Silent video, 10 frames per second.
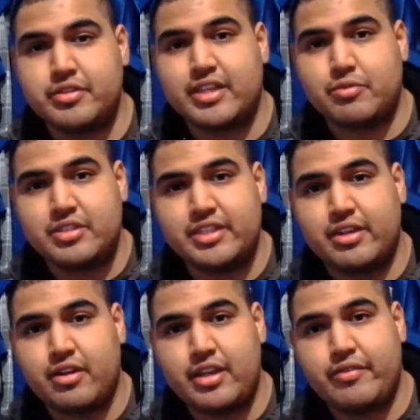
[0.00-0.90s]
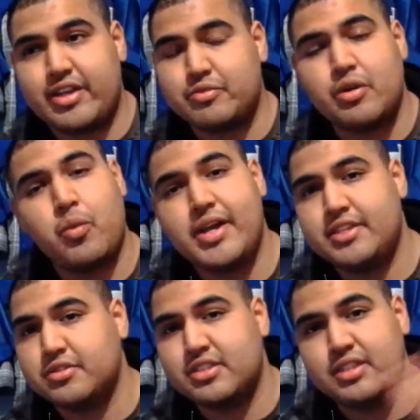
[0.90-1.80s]
If you guys want to see it early. If you guys want to wait
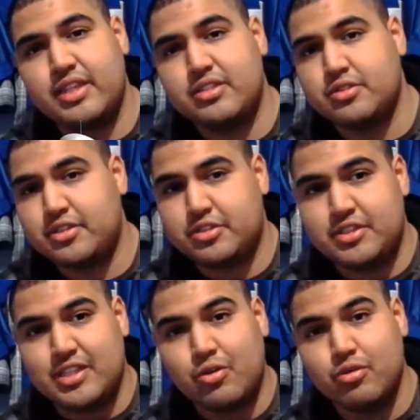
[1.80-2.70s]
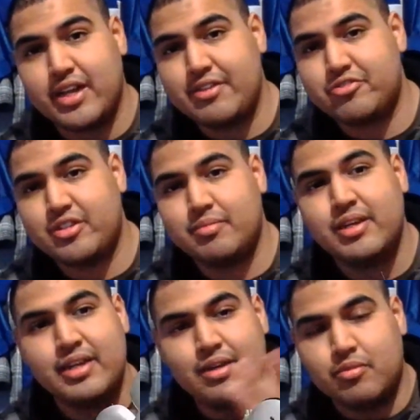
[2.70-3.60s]
until Sunday to, to see the whole live stream,
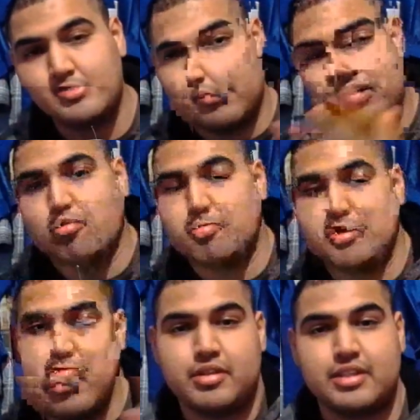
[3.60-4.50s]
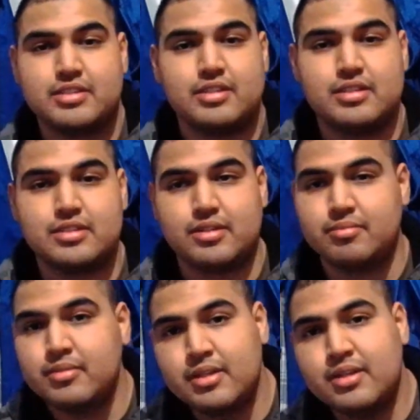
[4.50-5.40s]
well, it will be uploaded on Sunday. So
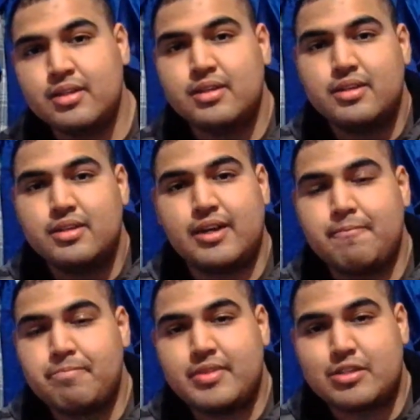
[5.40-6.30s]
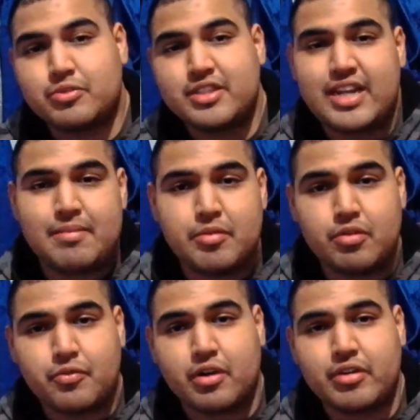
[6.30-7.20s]
yeah, that's what's gonna happen
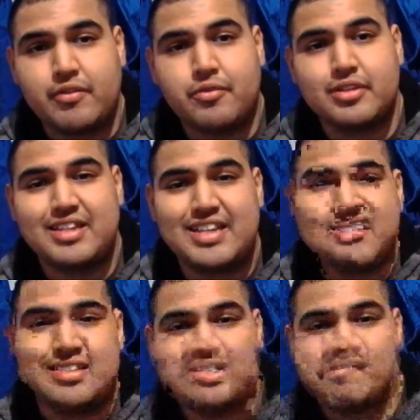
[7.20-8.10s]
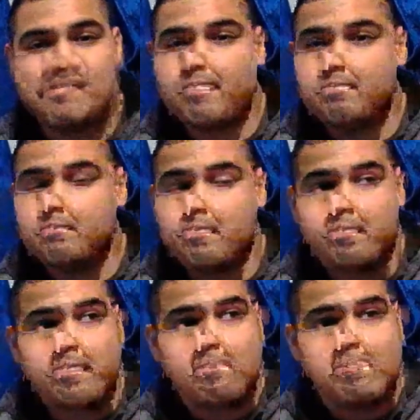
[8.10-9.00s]
with Far Cry 4. The Let's Plays are not, no
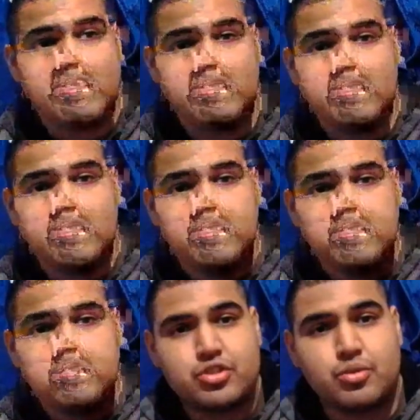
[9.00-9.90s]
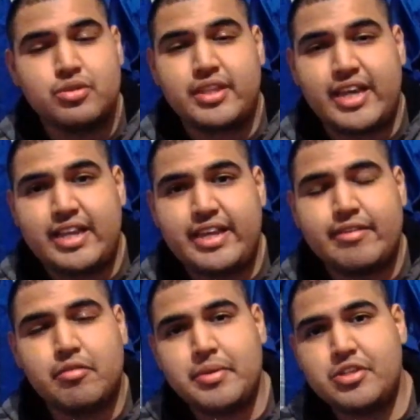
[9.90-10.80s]
longer gonna be shown daily, it
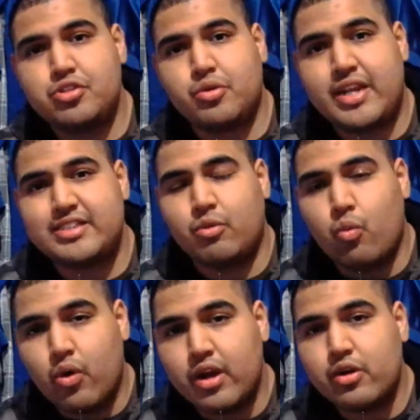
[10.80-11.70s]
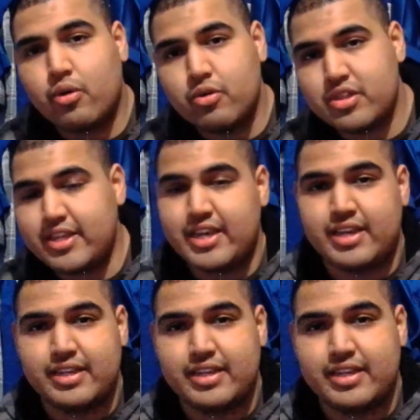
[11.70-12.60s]
will be shown as a one whole
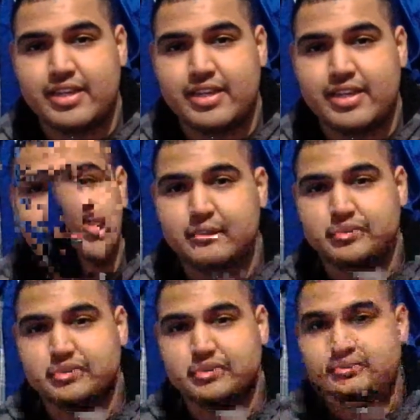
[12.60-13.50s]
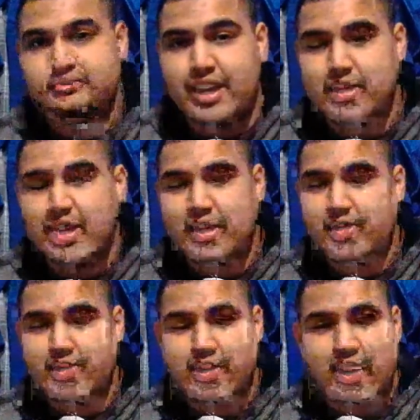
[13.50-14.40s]
thing, as one hour. However, the,
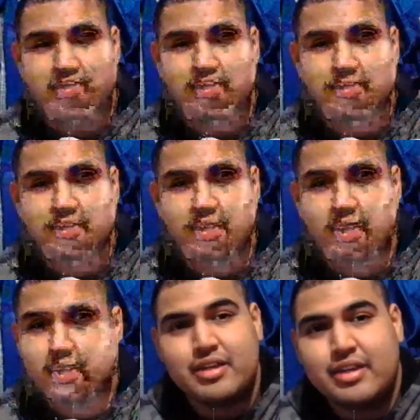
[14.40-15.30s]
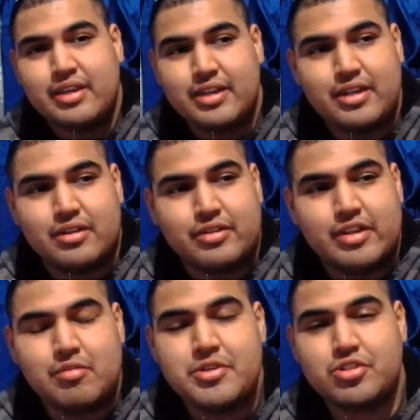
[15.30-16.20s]
lo- the live stream is long, you know,
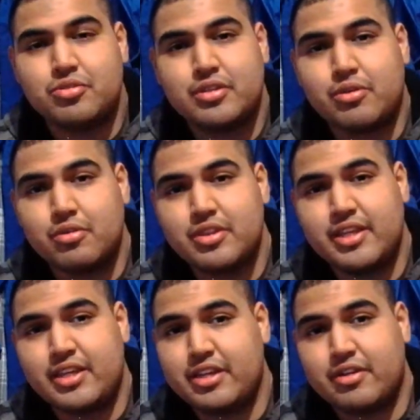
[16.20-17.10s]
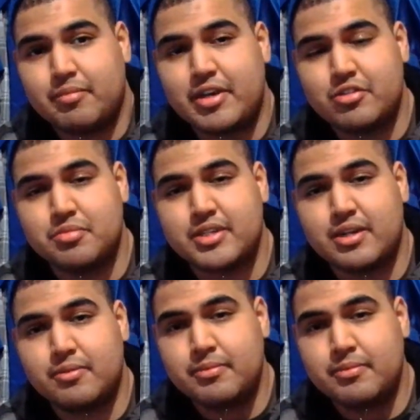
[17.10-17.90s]
it will be shown the whole thing here in my YouTube channel.